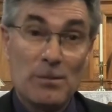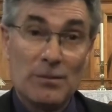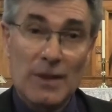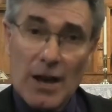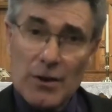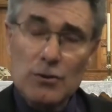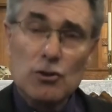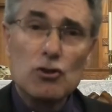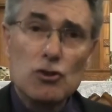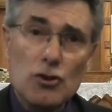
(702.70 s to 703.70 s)
No,
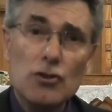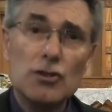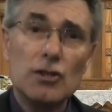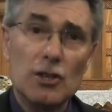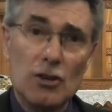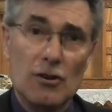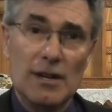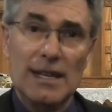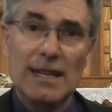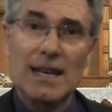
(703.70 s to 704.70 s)
true
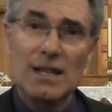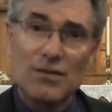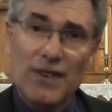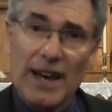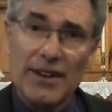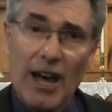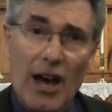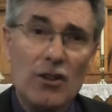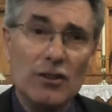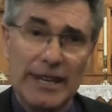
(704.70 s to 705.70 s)
security is found
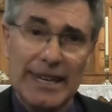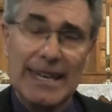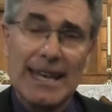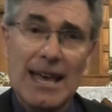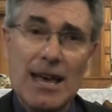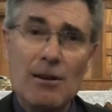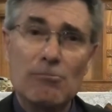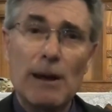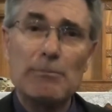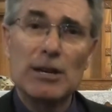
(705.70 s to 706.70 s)
only
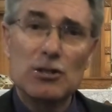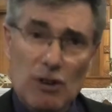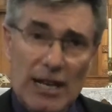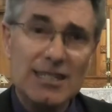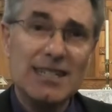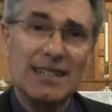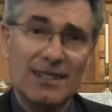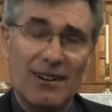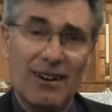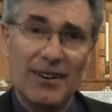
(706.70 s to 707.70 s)
when we trust in
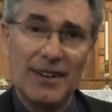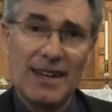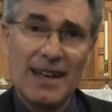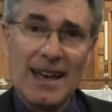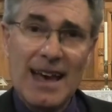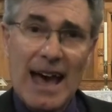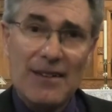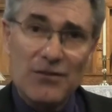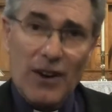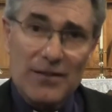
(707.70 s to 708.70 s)
God
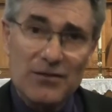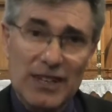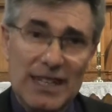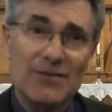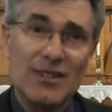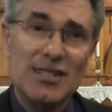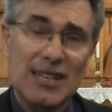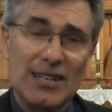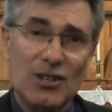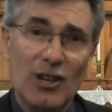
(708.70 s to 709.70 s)
and find forgiveness
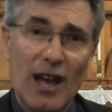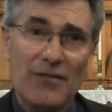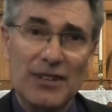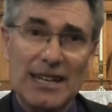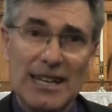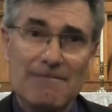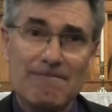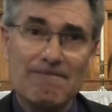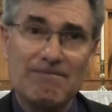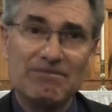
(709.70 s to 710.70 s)
and new life in Him.
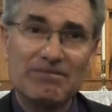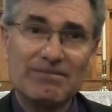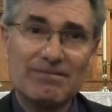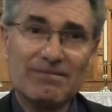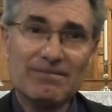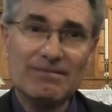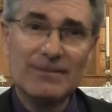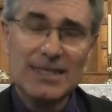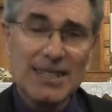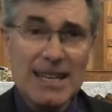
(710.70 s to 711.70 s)

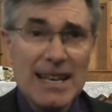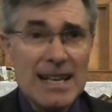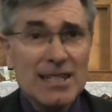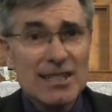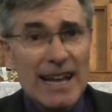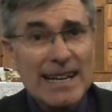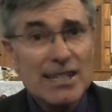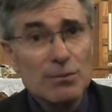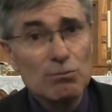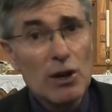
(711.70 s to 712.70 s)
See,
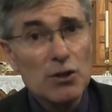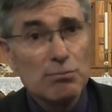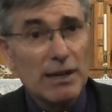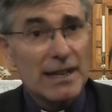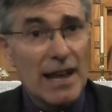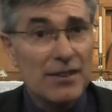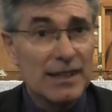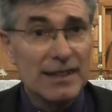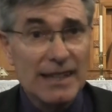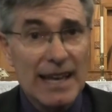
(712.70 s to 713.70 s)
status and wealth mean nothing
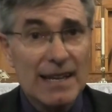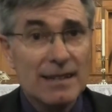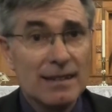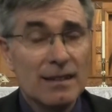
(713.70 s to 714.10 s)
in the end.